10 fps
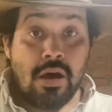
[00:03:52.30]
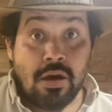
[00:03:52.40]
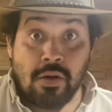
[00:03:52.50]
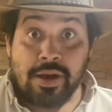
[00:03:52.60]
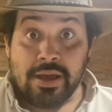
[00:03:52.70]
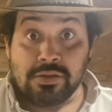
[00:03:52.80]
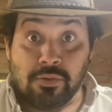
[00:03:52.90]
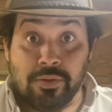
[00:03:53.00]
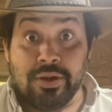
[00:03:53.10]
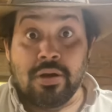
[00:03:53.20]
Okay,
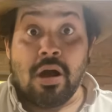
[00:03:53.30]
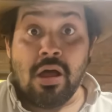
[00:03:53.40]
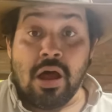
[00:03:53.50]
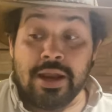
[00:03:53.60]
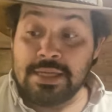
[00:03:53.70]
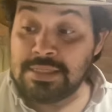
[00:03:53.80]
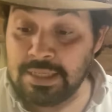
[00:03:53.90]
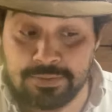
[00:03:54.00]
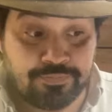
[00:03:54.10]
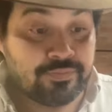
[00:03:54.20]
so in all
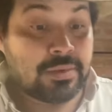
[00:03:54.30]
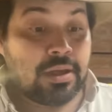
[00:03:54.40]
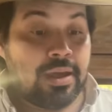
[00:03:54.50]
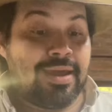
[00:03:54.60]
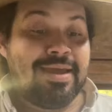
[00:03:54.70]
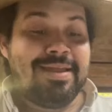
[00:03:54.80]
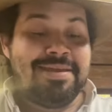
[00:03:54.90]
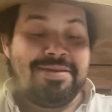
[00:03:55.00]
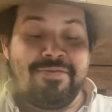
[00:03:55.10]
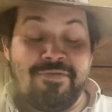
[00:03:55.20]
honesty,
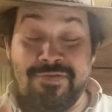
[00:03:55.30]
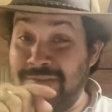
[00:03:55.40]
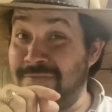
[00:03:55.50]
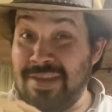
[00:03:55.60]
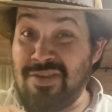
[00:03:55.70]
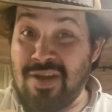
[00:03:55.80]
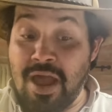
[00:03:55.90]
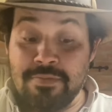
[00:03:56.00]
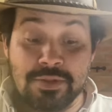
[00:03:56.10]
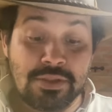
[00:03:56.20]
15
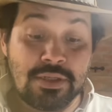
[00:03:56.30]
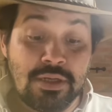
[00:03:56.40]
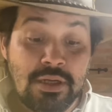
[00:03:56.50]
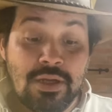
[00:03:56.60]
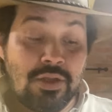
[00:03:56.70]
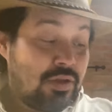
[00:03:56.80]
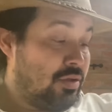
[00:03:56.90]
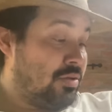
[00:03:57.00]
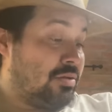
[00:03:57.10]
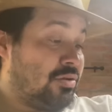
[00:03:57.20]
grams
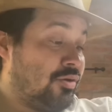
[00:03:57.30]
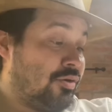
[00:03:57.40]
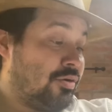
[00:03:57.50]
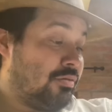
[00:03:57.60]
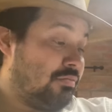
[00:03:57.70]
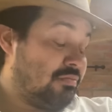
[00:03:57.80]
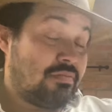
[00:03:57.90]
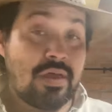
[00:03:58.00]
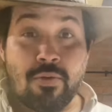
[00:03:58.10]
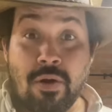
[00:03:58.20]
took
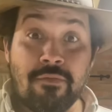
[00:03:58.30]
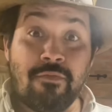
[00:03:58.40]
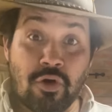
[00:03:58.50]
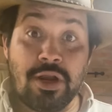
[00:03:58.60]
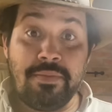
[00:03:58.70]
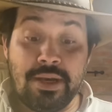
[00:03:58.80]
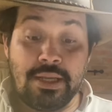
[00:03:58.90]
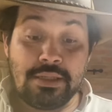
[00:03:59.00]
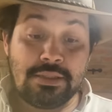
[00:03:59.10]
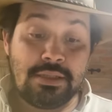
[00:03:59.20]
around 40
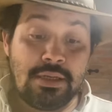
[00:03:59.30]
minutes.